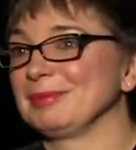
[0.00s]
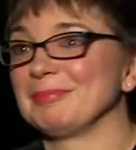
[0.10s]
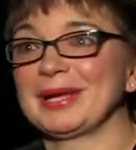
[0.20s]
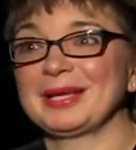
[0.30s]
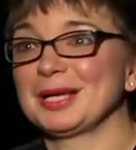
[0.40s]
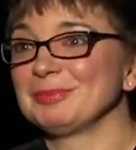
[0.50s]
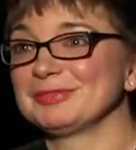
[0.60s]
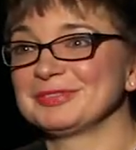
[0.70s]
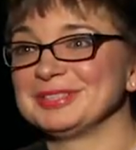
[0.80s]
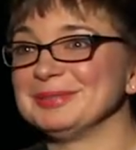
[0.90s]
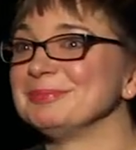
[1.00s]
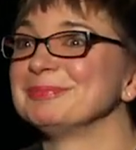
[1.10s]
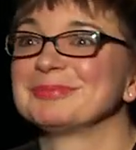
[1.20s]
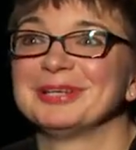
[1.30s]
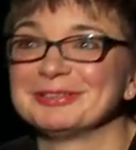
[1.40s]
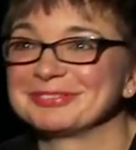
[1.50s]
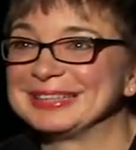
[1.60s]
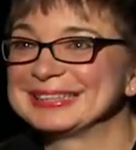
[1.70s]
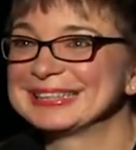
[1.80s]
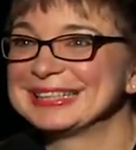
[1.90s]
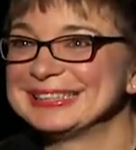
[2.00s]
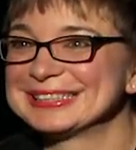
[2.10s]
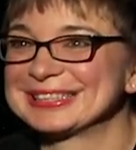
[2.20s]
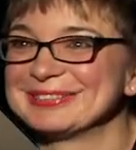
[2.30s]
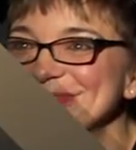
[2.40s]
My cup of tea. Perfect. Thank you so